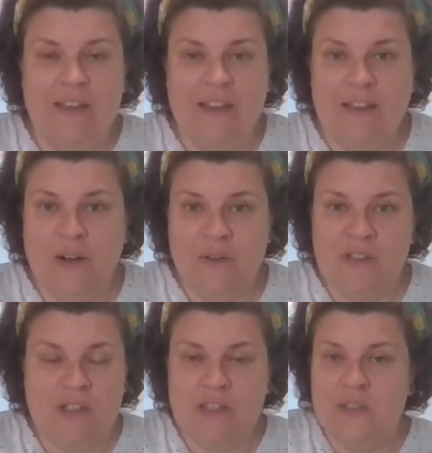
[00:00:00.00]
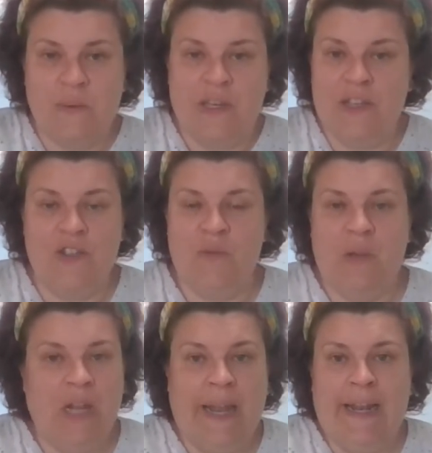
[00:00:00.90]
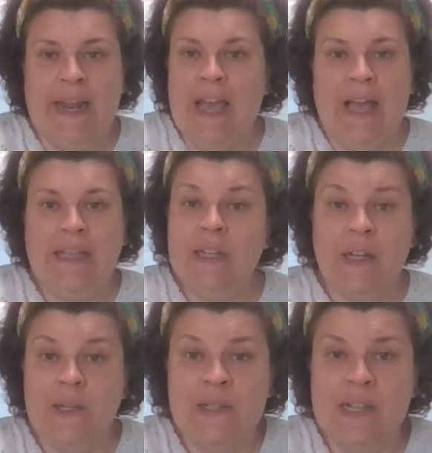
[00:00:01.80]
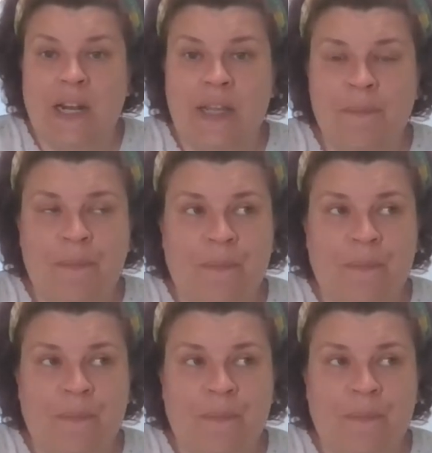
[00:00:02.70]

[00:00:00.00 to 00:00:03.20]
and then all of a sudden this week it's just been like, nah, you're not losing any.